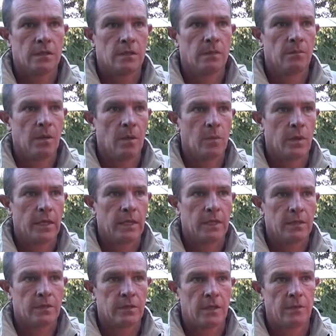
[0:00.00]
Zimbabwe, I
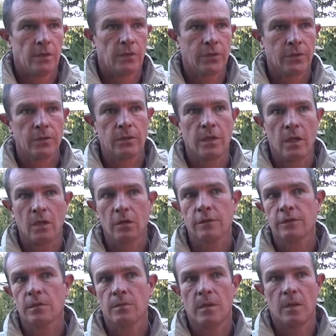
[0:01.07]
can travel through the whole
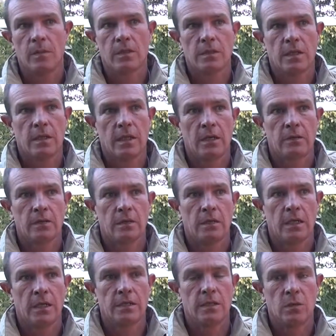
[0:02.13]
of Zimbabwe is 1,000
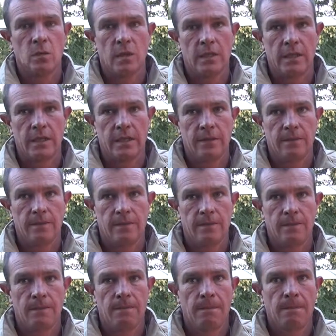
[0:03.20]
k's in one day.
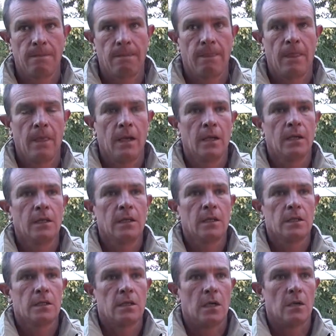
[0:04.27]

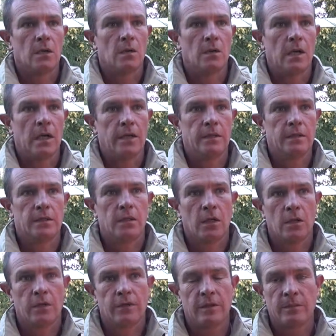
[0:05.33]
So I
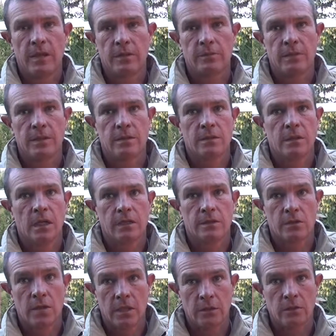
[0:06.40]
start off at Beitbridge. I
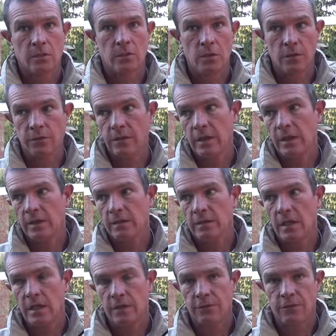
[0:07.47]
try to move there,
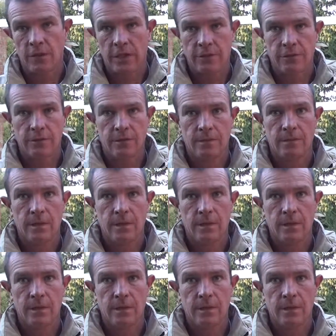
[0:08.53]
say at 5.